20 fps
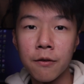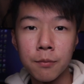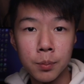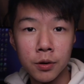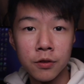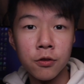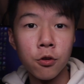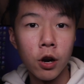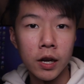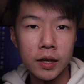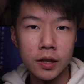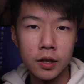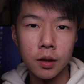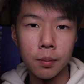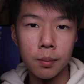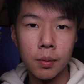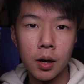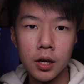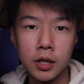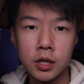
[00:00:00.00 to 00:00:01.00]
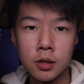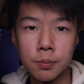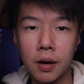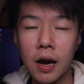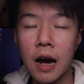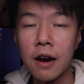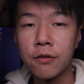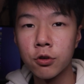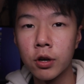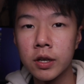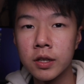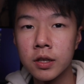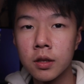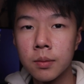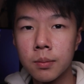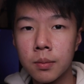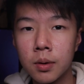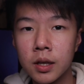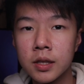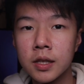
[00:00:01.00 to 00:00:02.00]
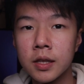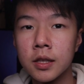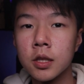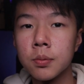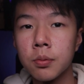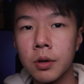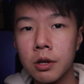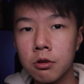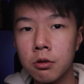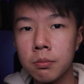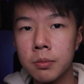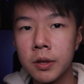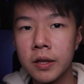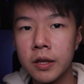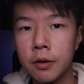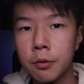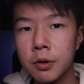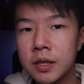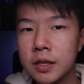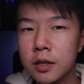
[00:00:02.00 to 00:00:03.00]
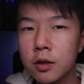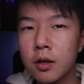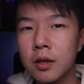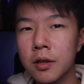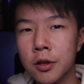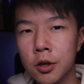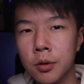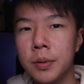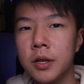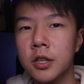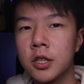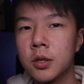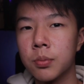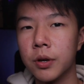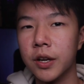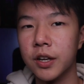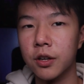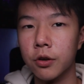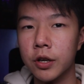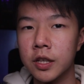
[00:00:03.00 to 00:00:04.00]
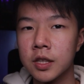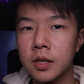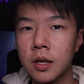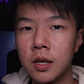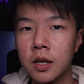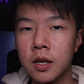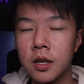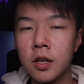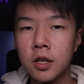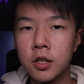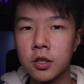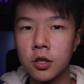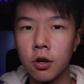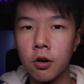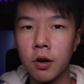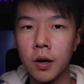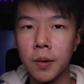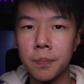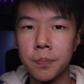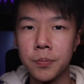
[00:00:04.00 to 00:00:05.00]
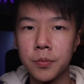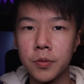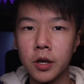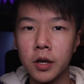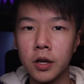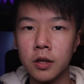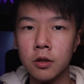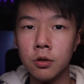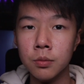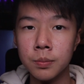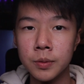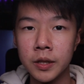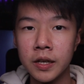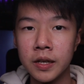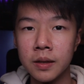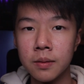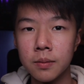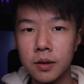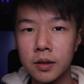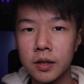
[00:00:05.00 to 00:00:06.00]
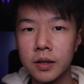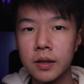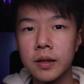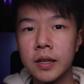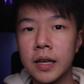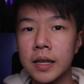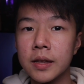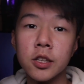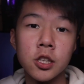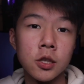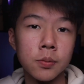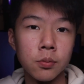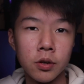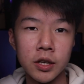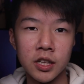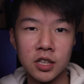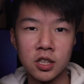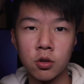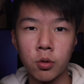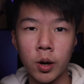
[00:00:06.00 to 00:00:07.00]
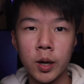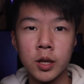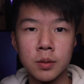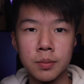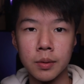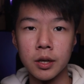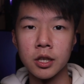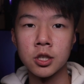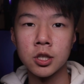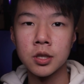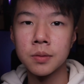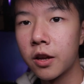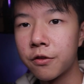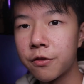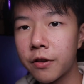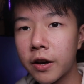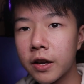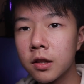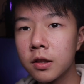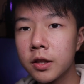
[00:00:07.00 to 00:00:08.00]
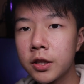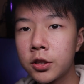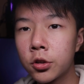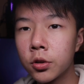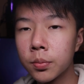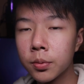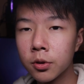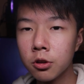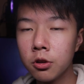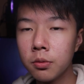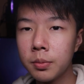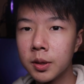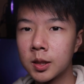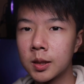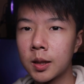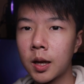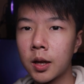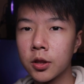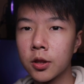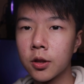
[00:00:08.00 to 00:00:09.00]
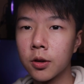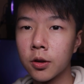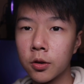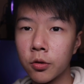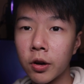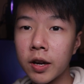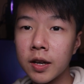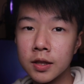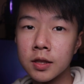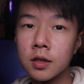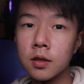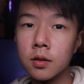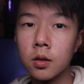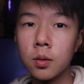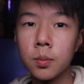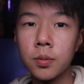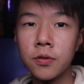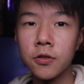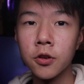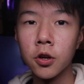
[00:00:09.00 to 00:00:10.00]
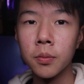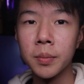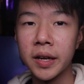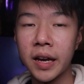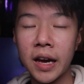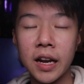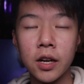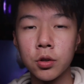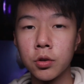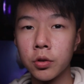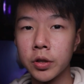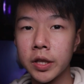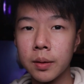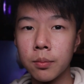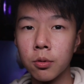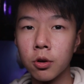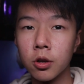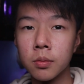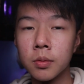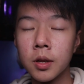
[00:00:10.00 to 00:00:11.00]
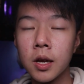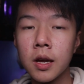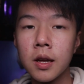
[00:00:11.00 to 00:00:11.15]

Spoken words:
before I did the mods, but after I did the mods and spray lubed it, there was still a little bit of spring noise. So the lube didn't get the springs quite as much. And finally, Super Lube is not the greatest lube for a mechanical keyboard.